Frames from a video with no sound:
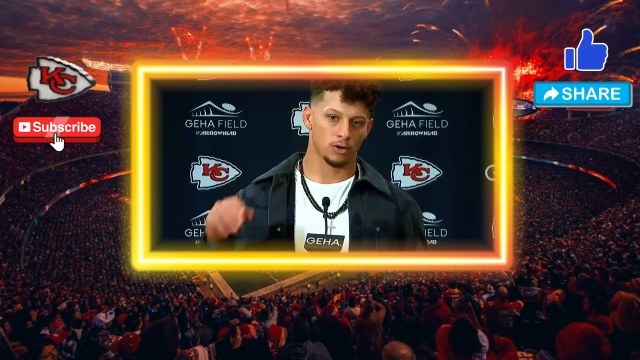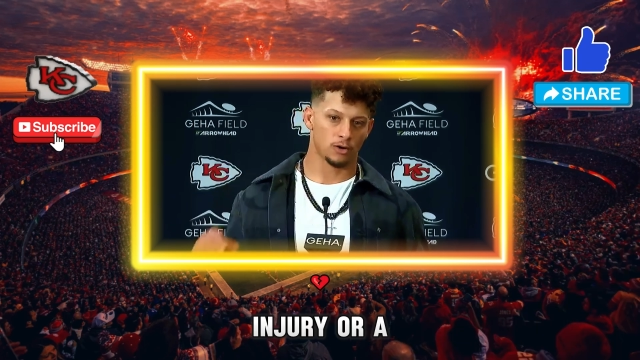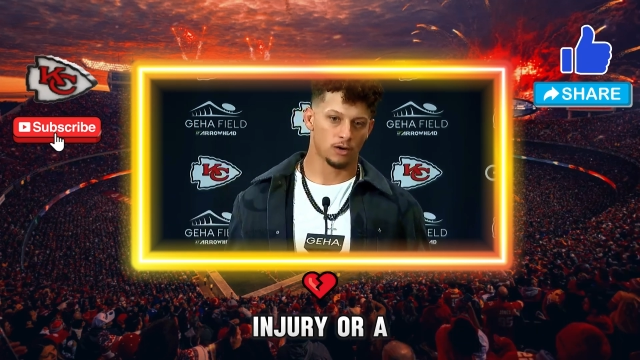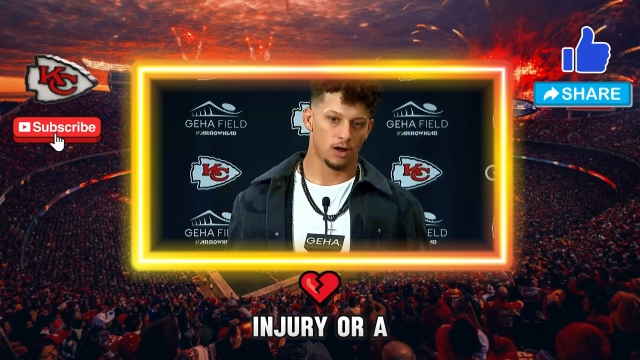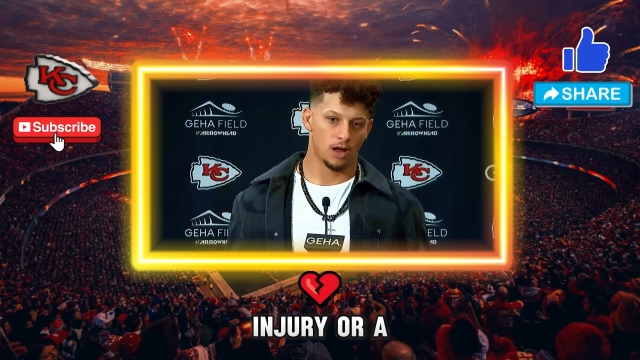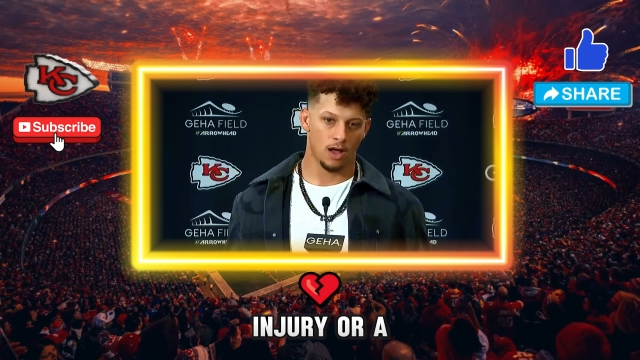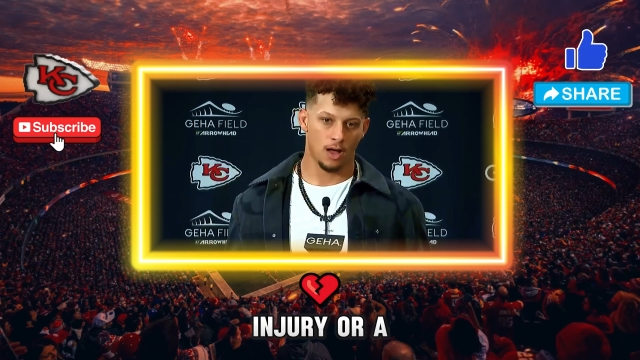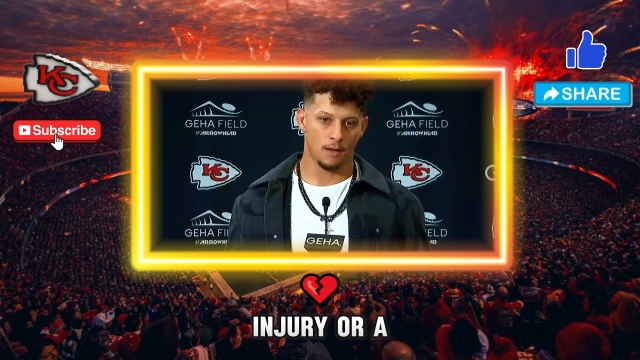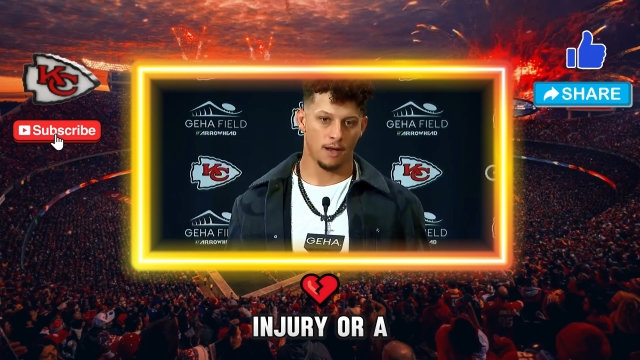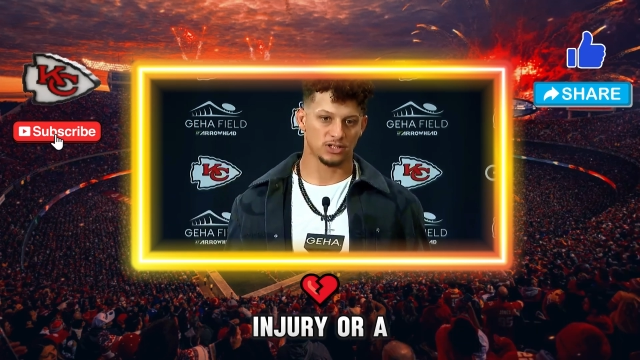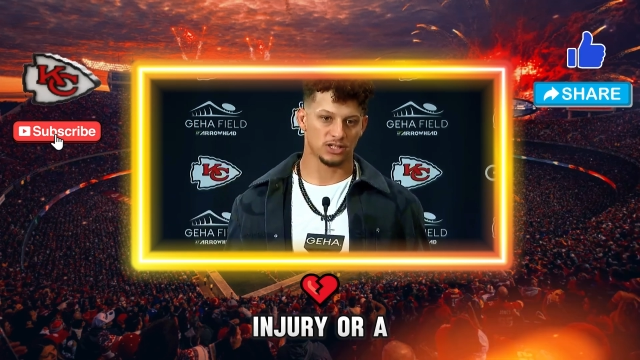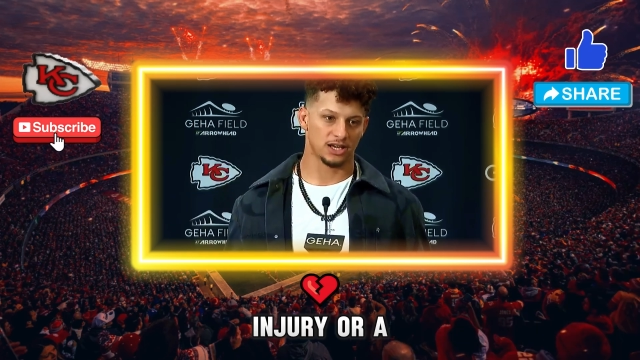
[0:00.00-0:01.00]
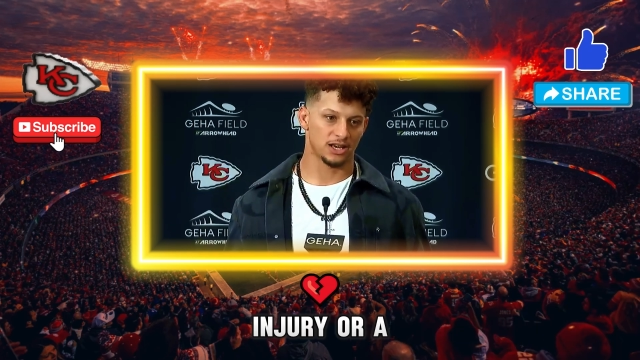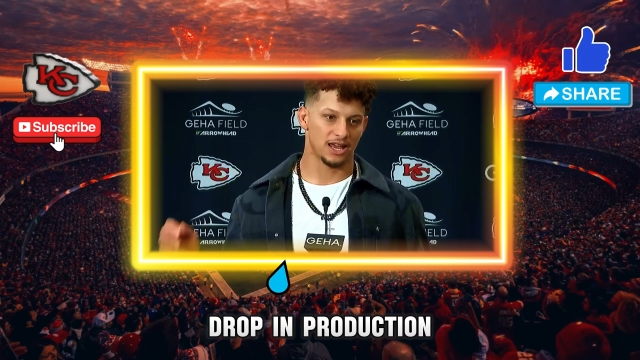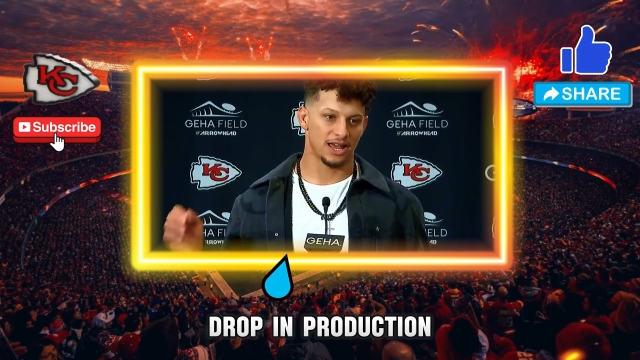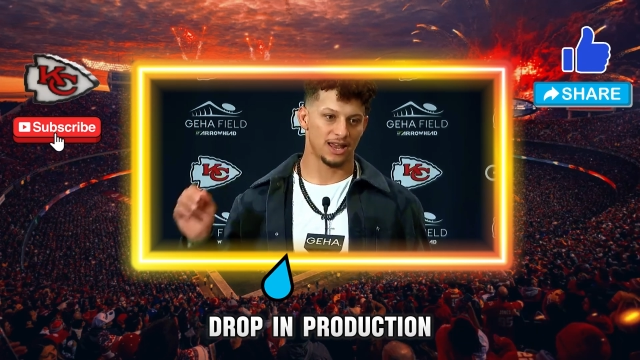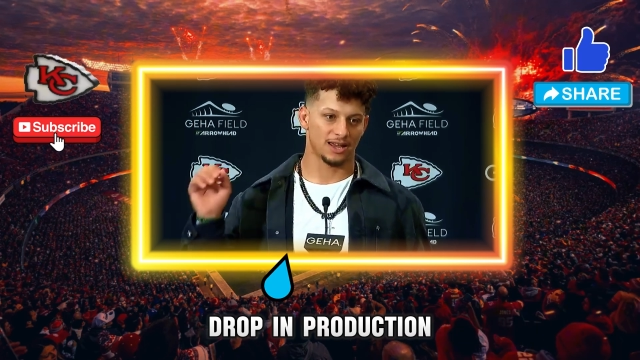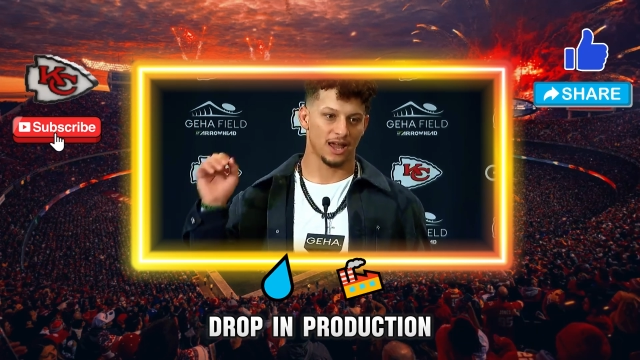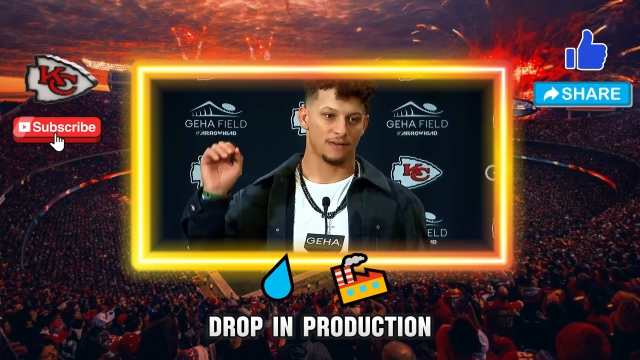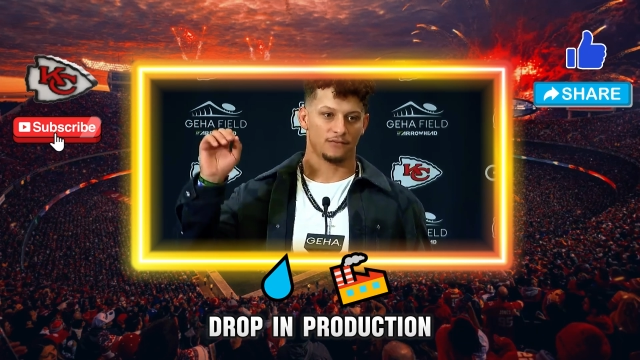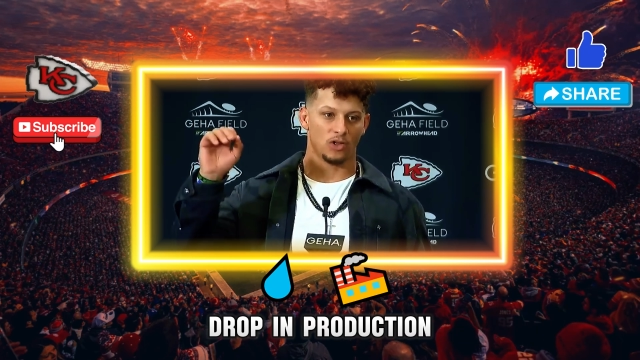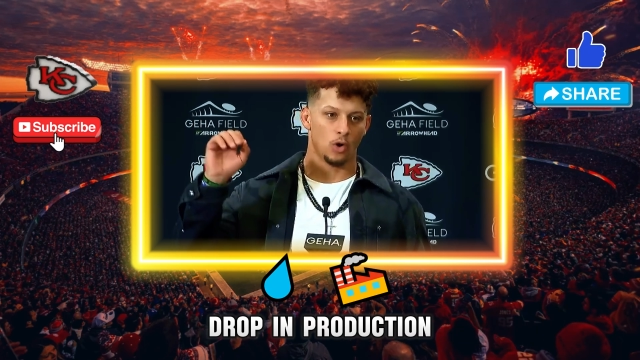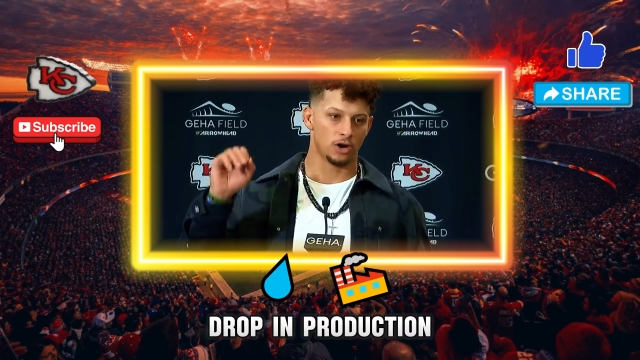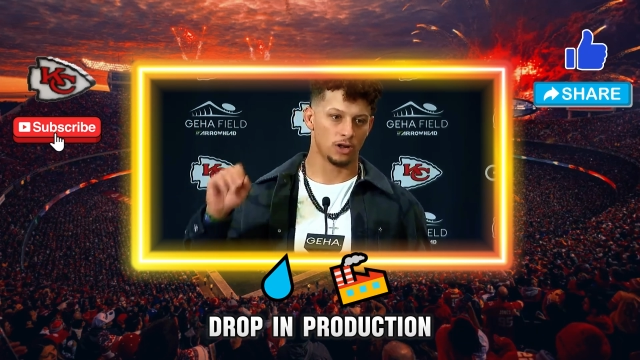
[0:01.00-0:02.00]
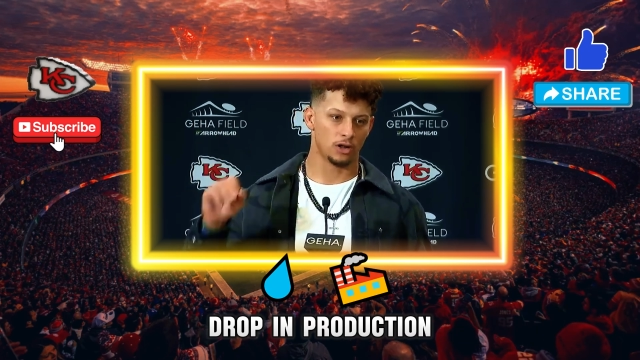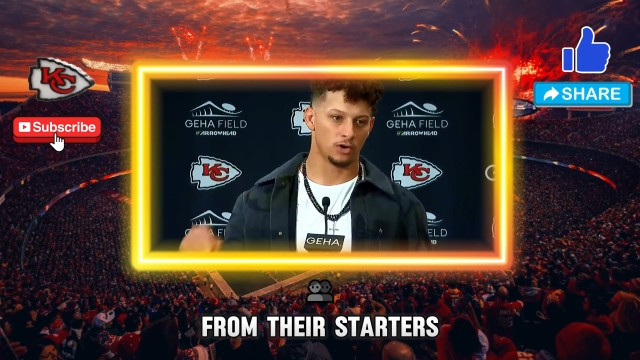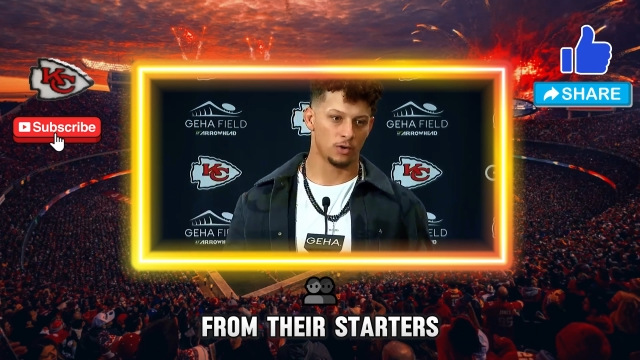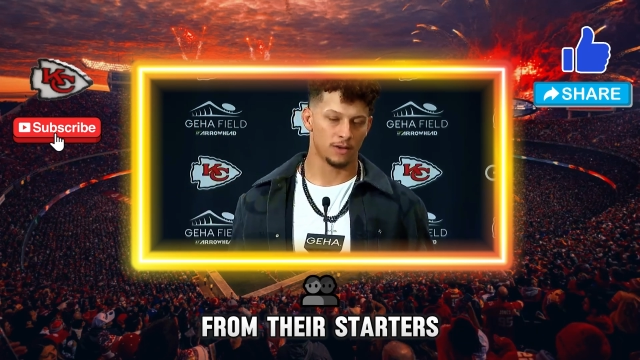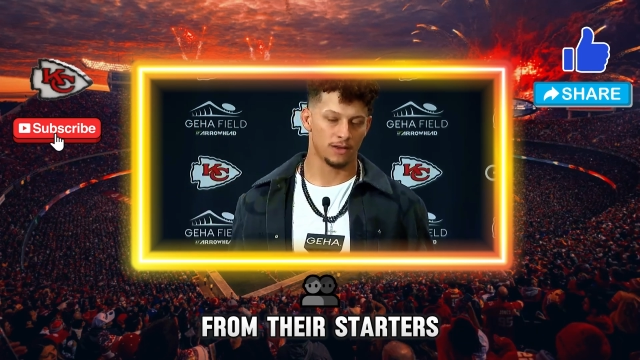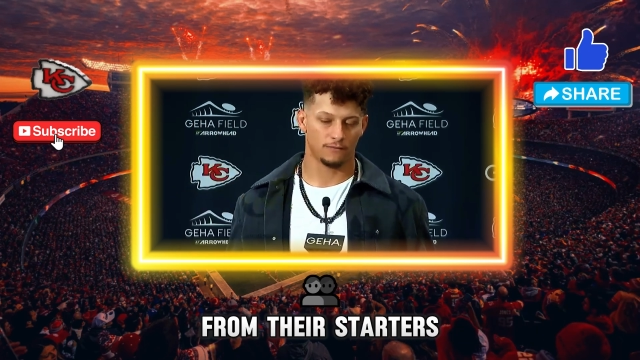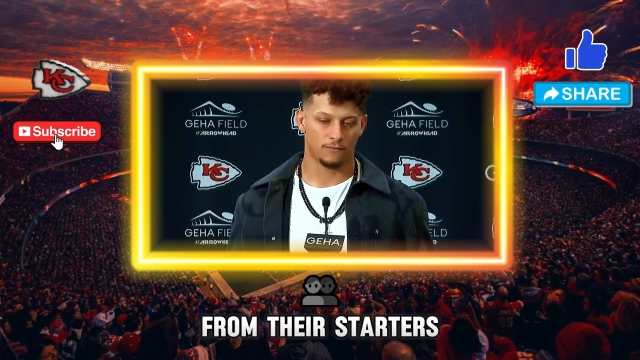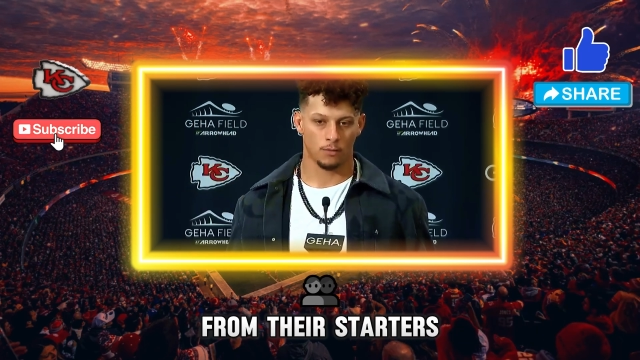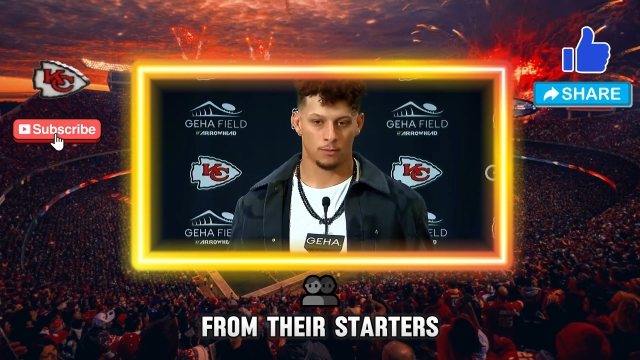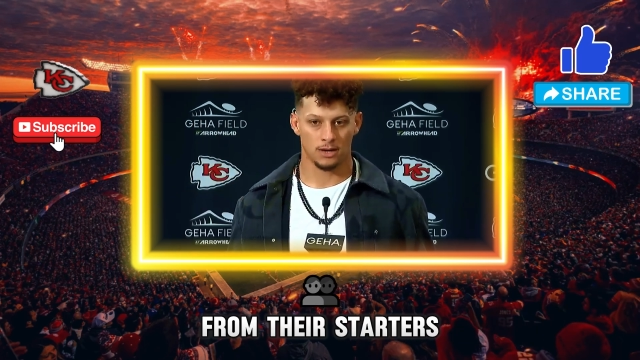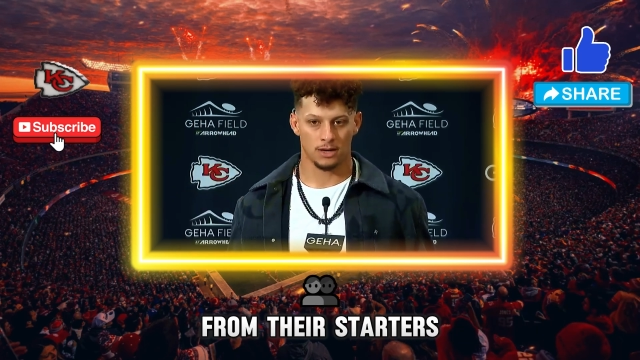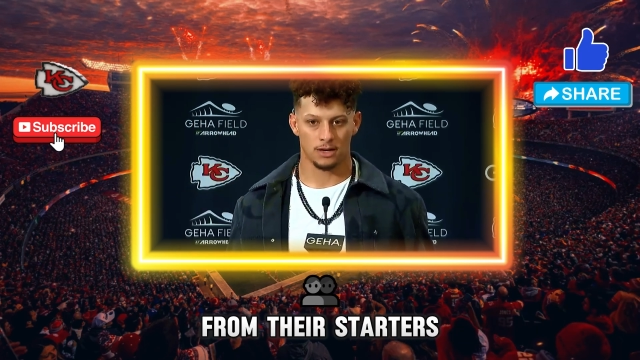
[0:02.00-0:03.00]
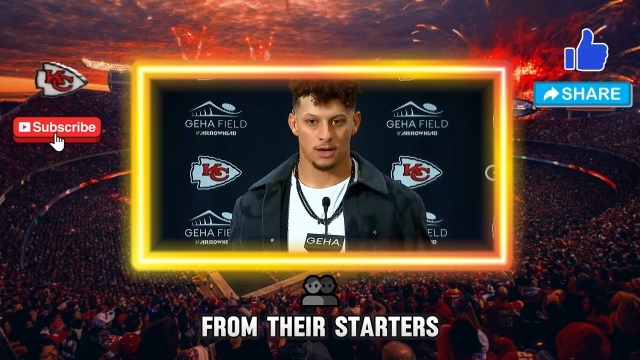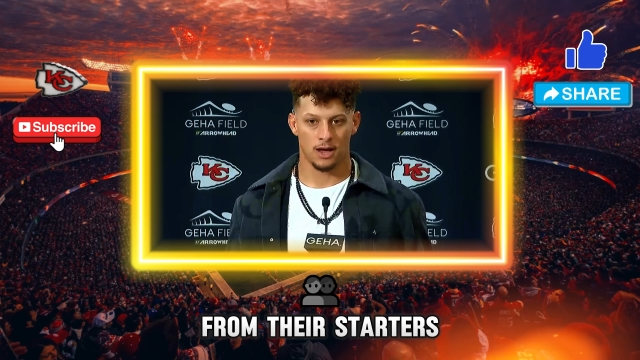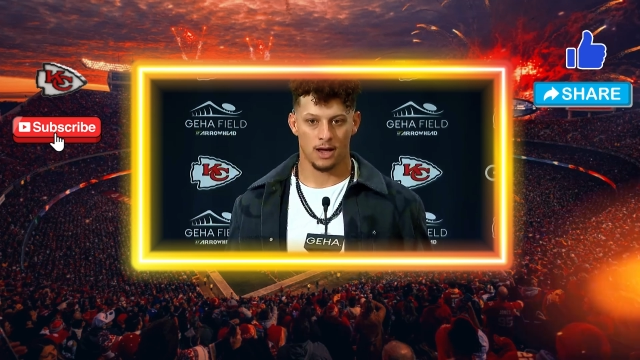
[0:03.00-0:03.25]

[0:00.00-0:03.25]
injury or a drop in production from their starters.